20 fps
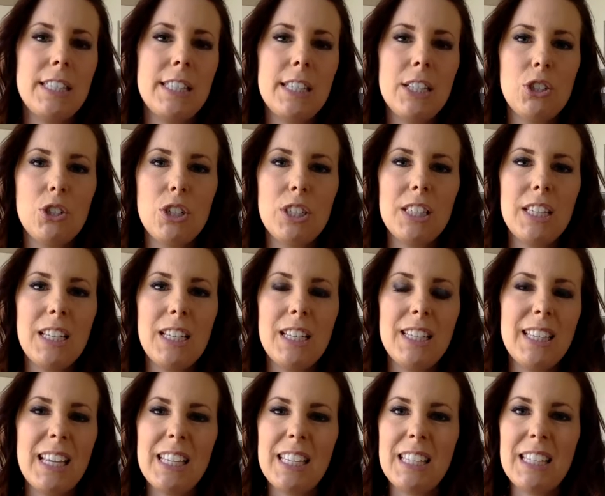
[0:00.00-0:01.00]

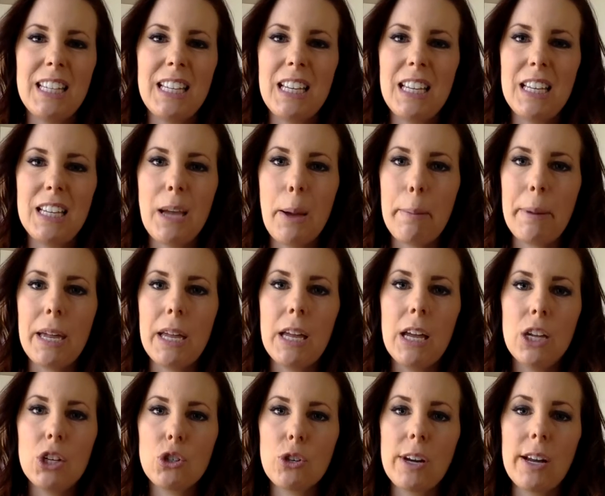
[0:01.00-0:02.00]
citrusy, zesty, yummy
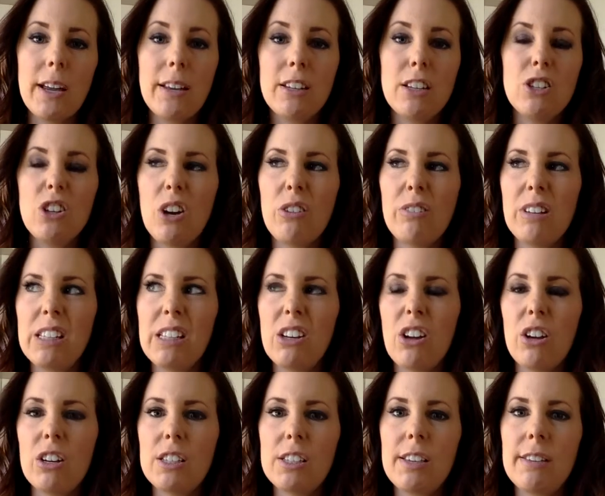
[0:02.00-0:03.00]
drink, and you don't really
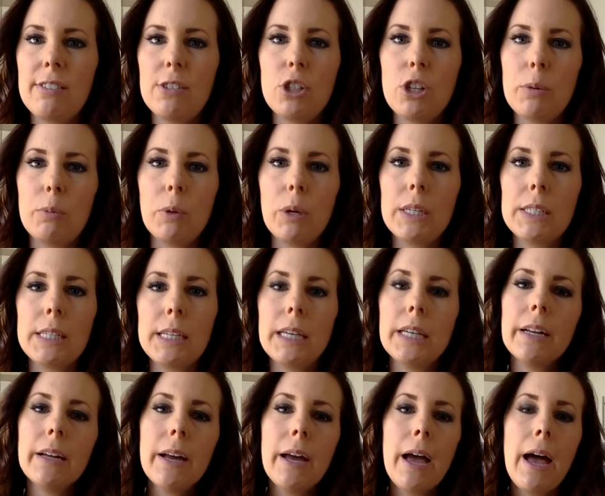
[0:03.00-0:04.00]
notice that the turmeric's in it.